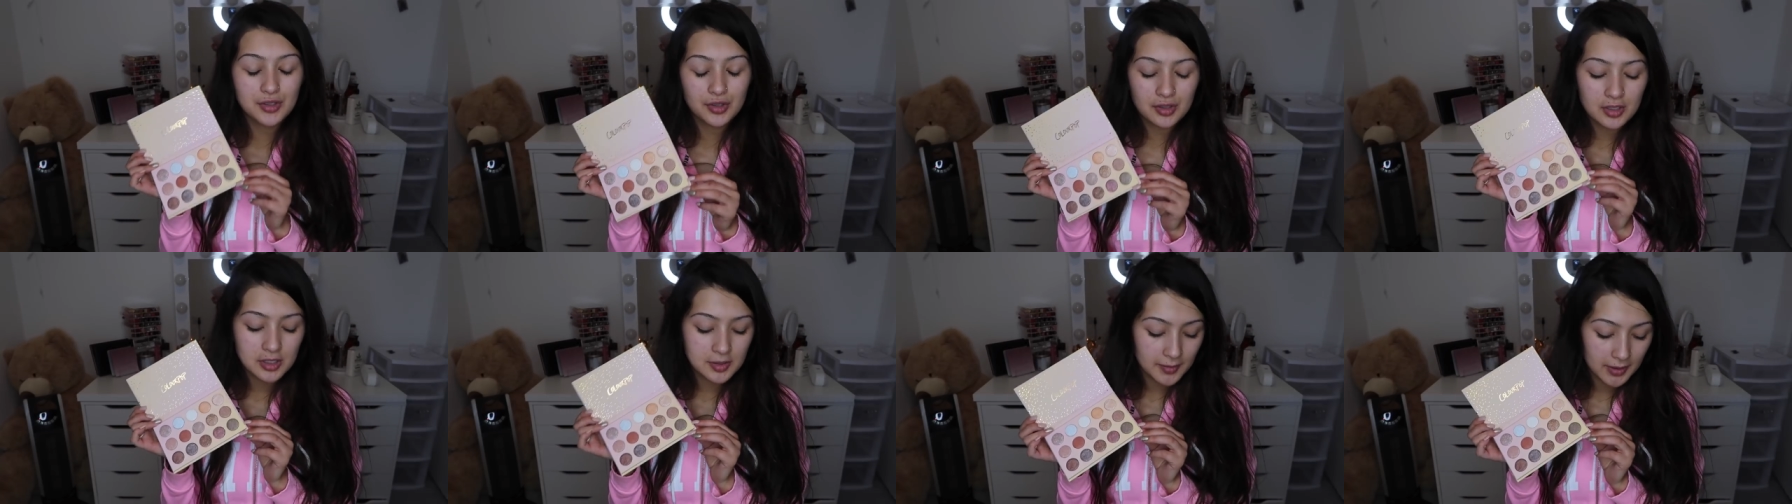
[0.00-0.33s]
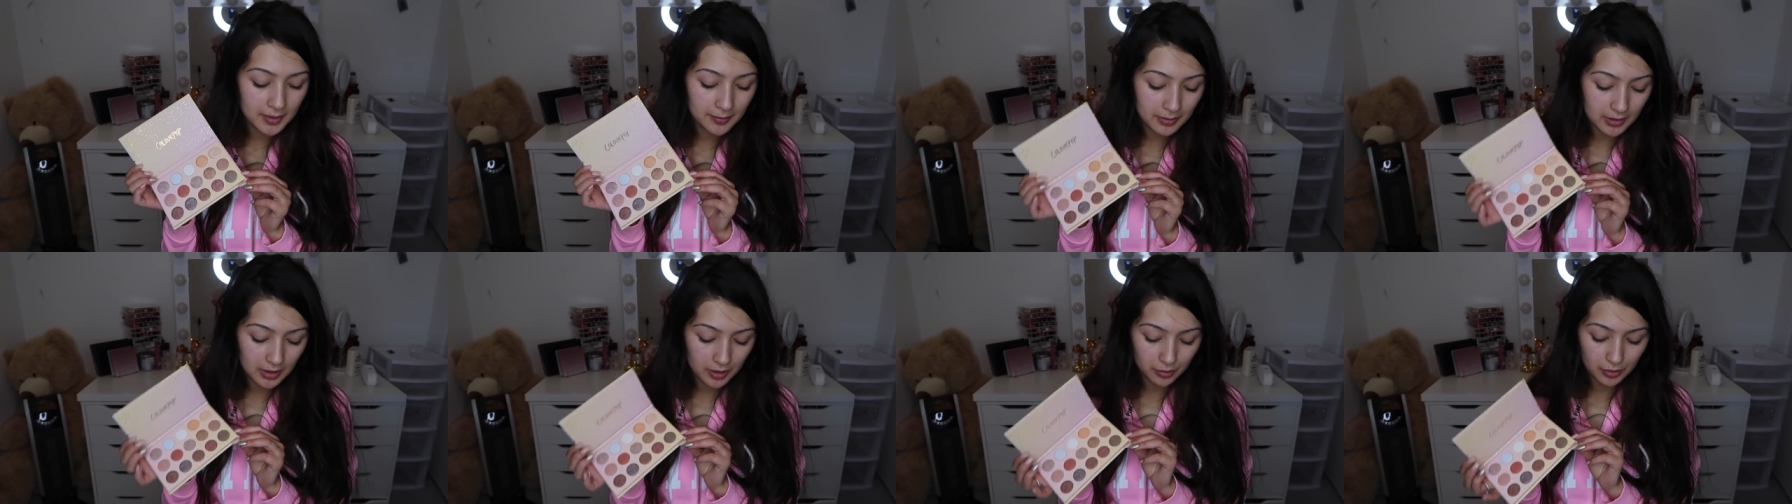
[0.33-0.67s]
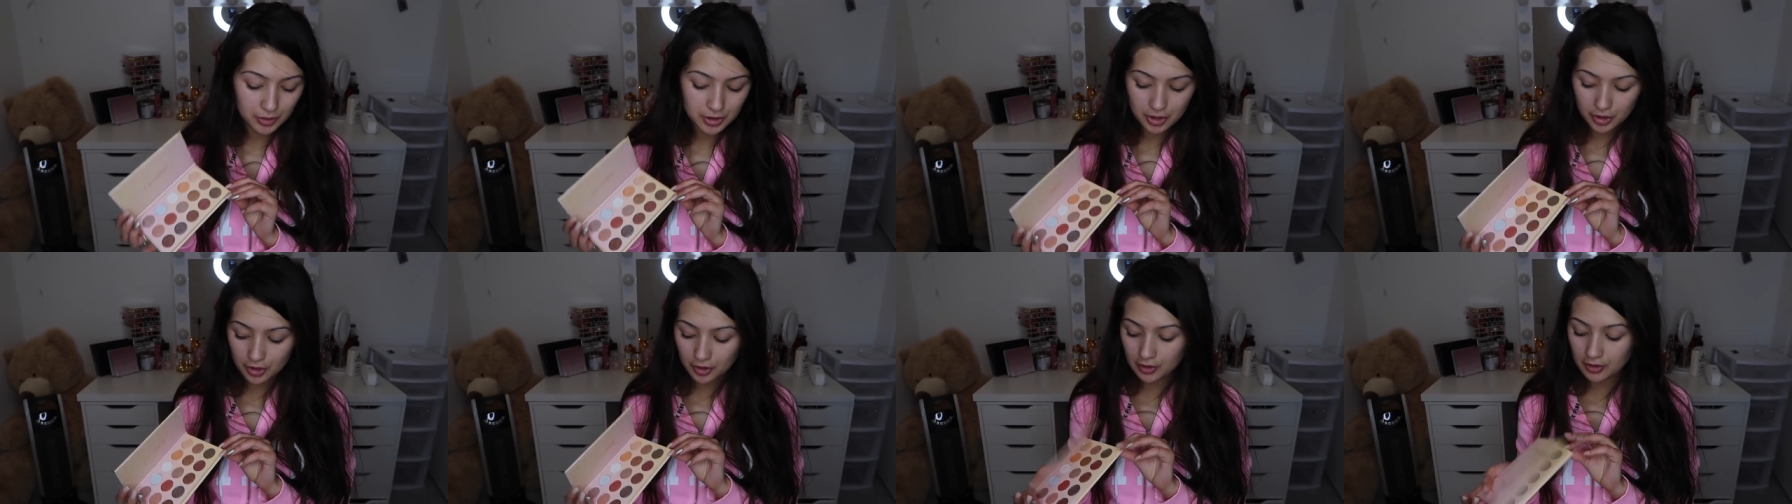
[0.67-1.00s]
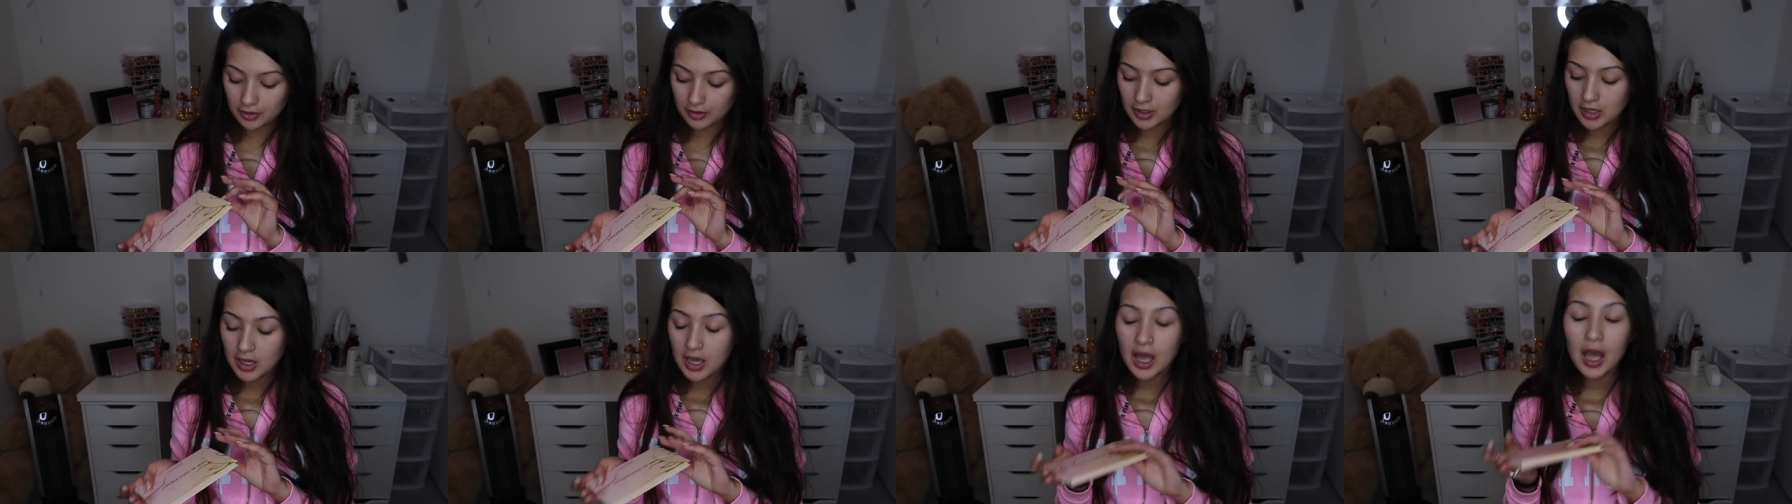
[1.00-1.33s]
So this might be a
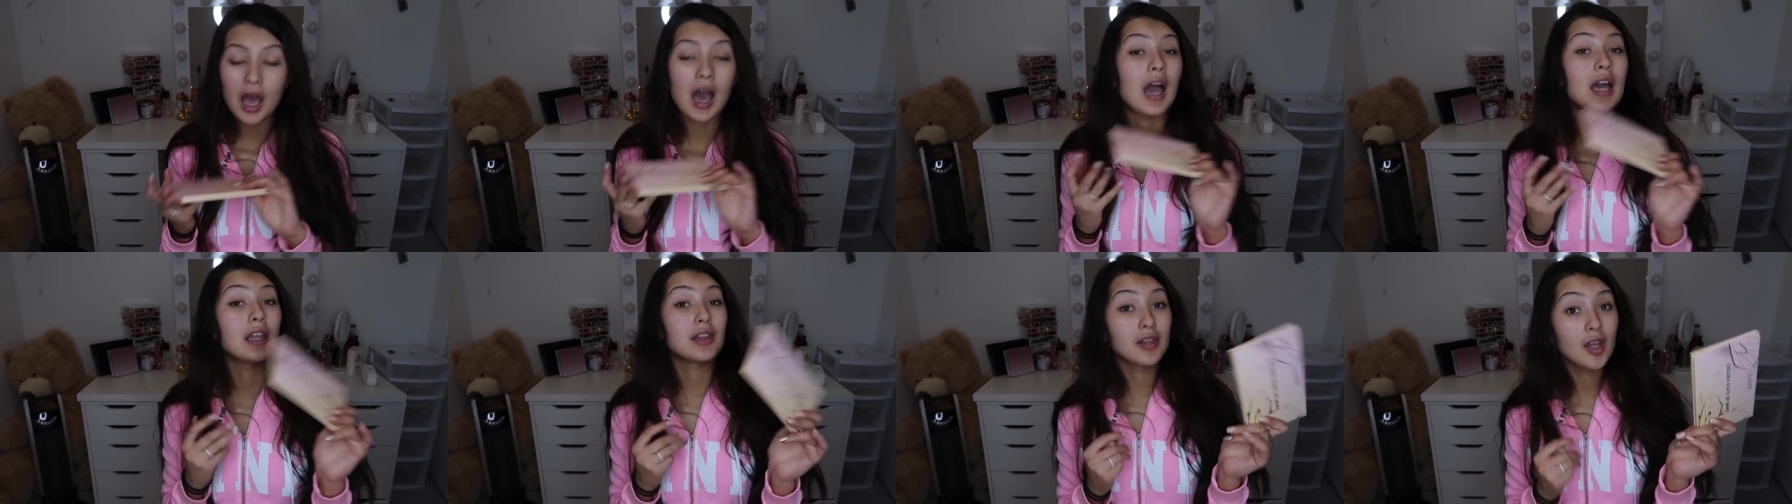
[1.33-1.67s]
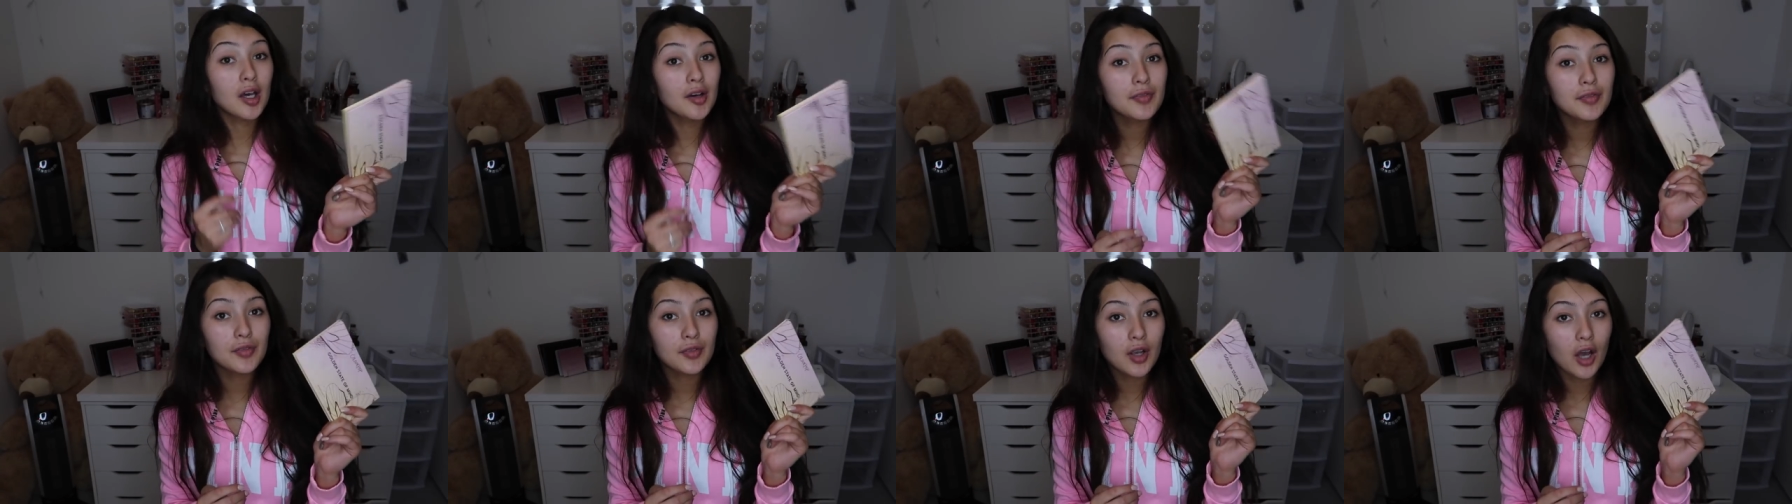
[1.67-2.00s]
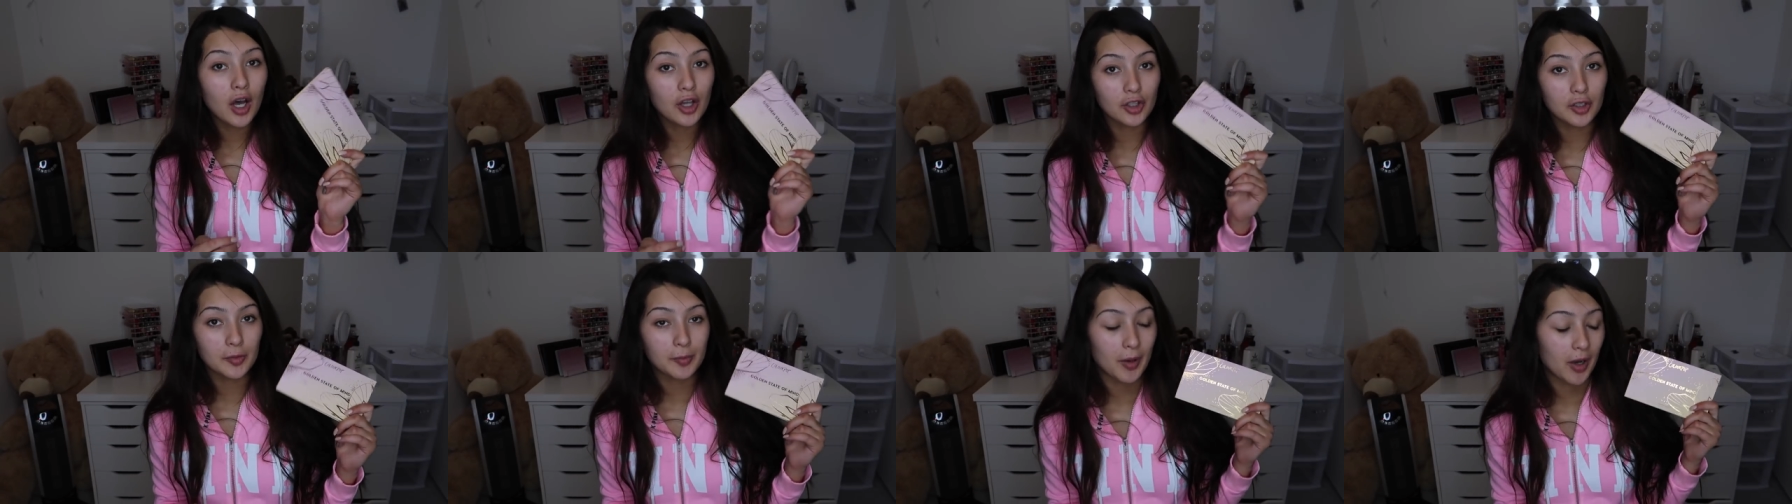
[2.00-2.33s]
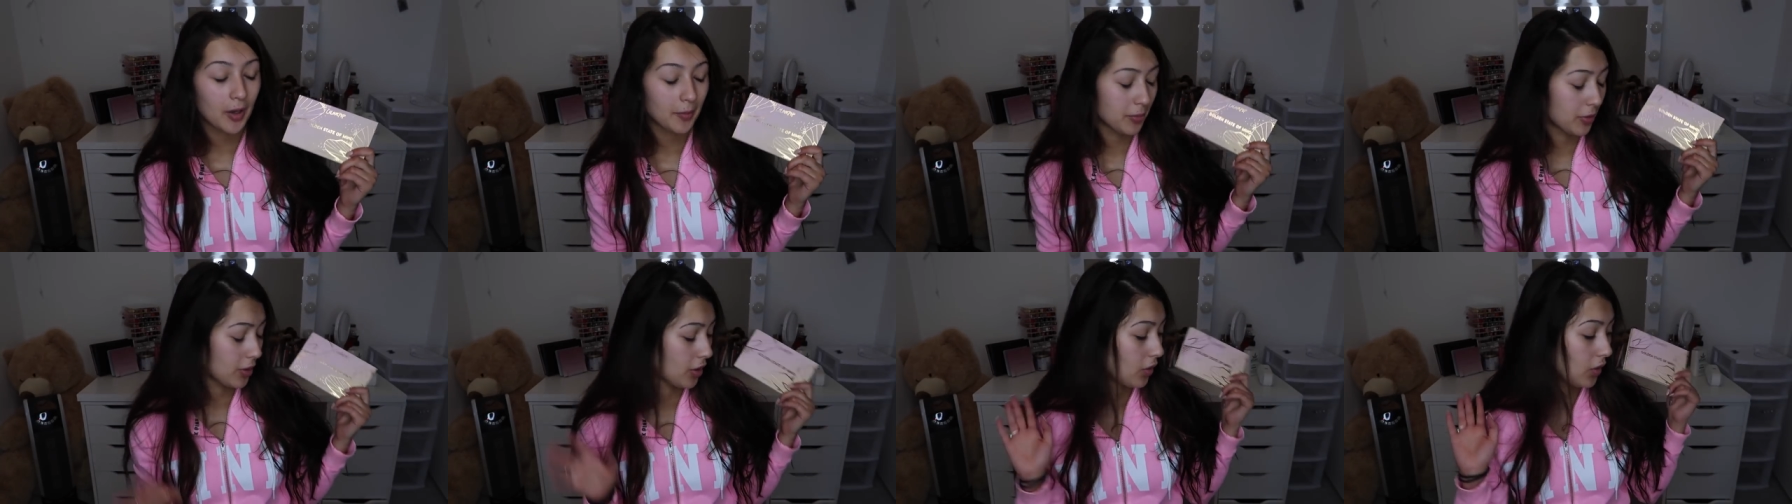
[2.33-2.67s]
return. I love
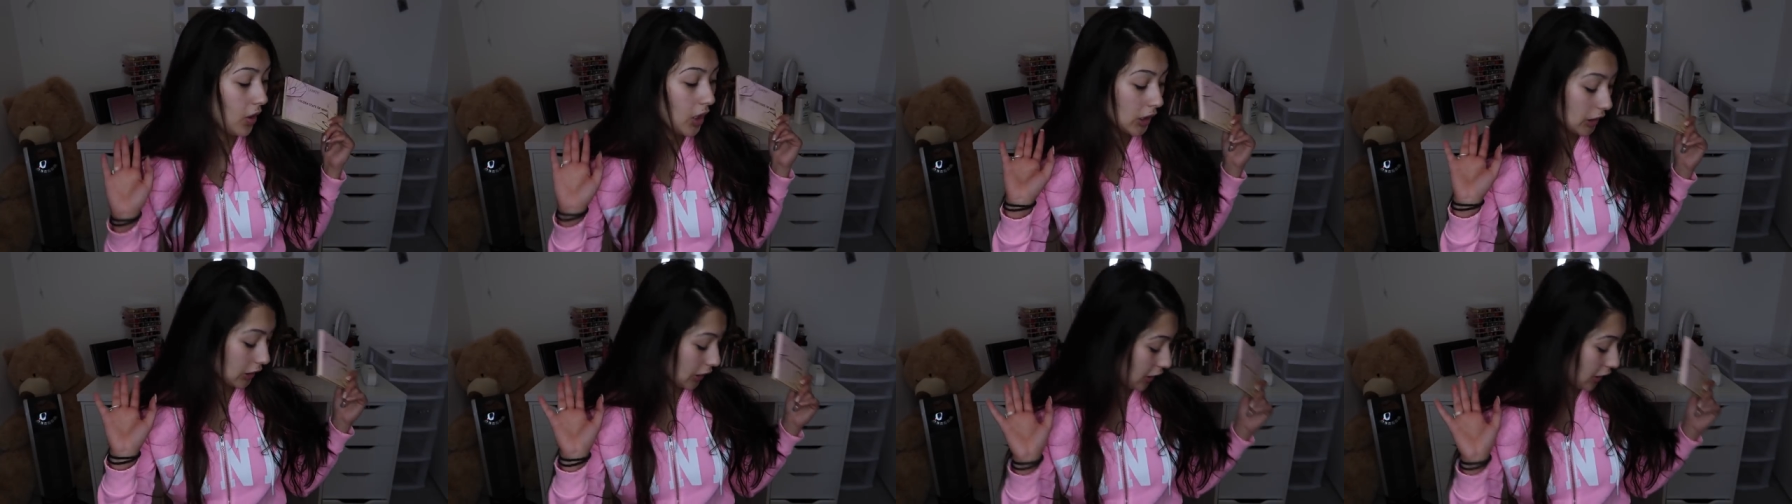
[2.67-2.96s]
ColourPop though,